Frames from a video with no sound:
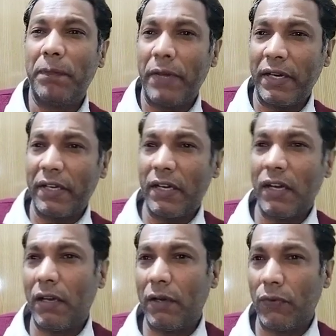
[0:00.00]

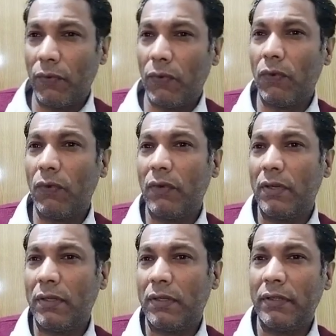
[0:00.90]
Barka
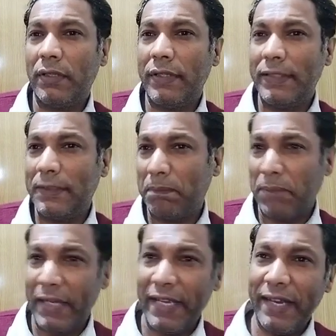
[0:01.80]
road is
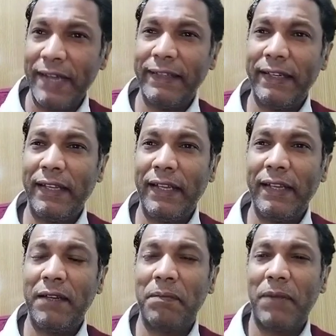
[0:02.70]
plain
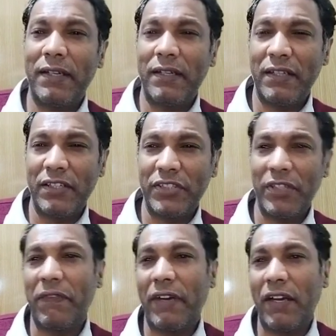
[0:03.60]
terrain, but
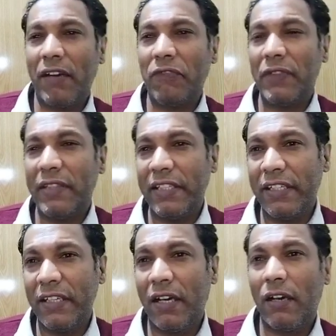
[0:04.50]

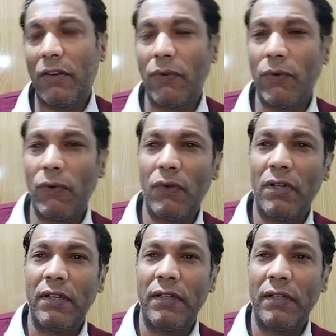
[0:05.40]
Chifra-Wuldia road